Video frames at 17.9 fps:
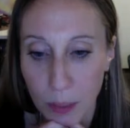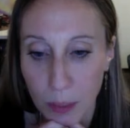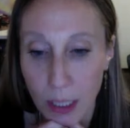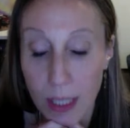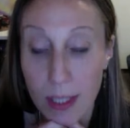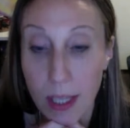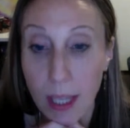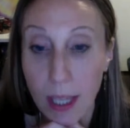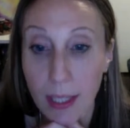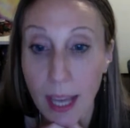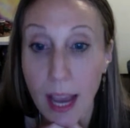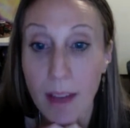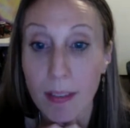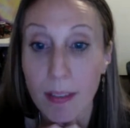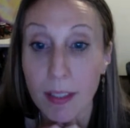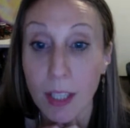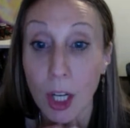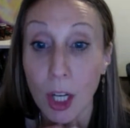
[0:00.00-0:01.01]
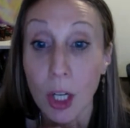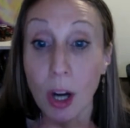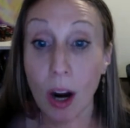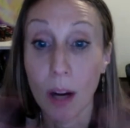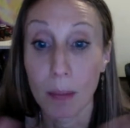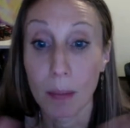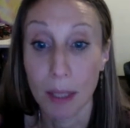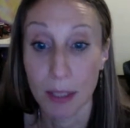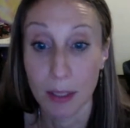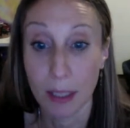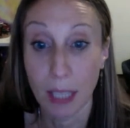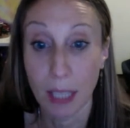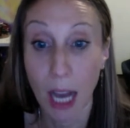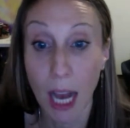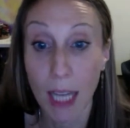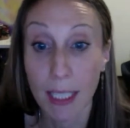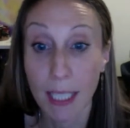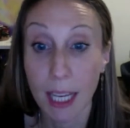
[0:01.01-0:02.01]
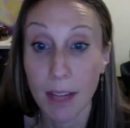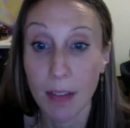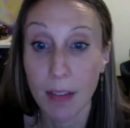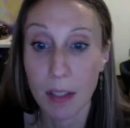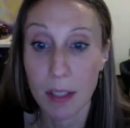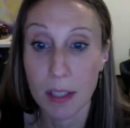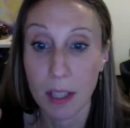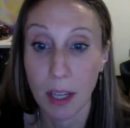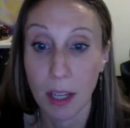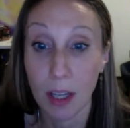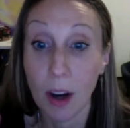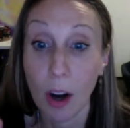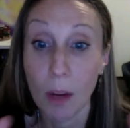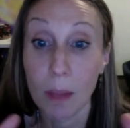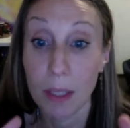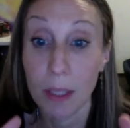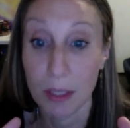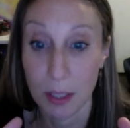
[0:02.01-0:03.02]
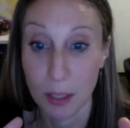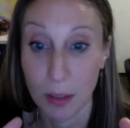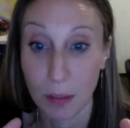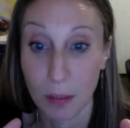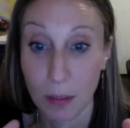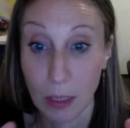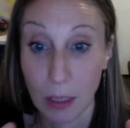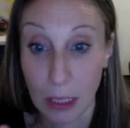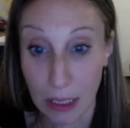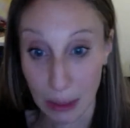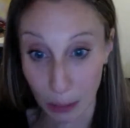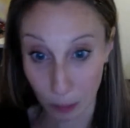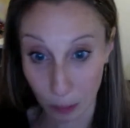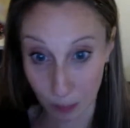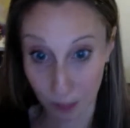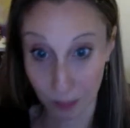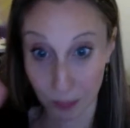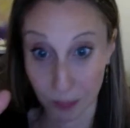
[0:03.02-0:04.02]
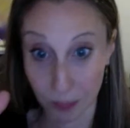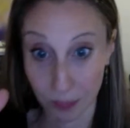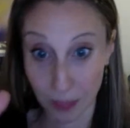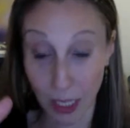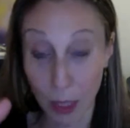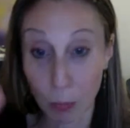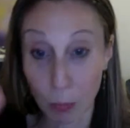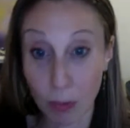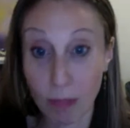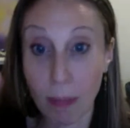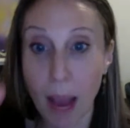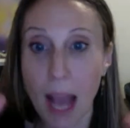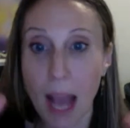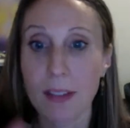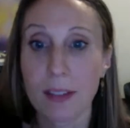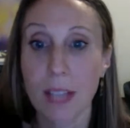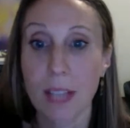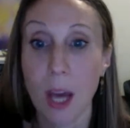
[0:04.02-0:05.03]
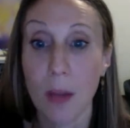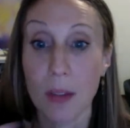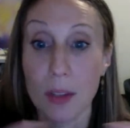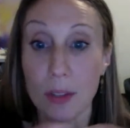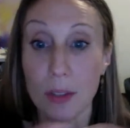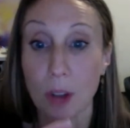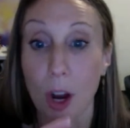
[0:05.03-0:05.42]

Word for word: it's like having a garment. God gave us a garment, and we've passed down this